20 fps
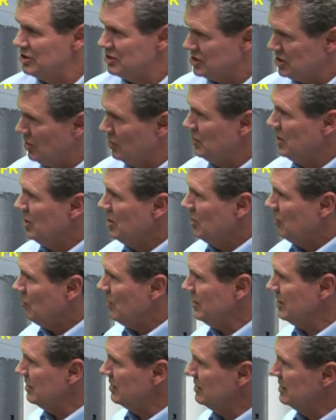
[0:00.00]
So
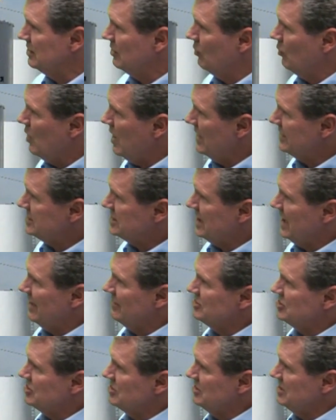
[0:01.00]
one of the little watch
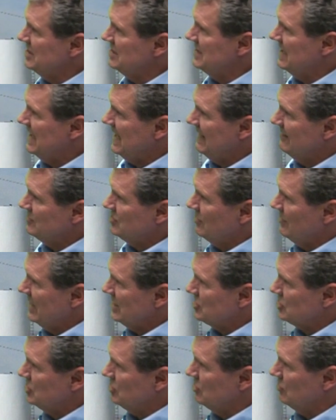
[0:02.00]
outs you need to have, so
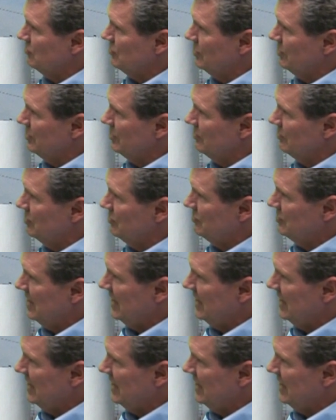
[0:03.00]
external floating roof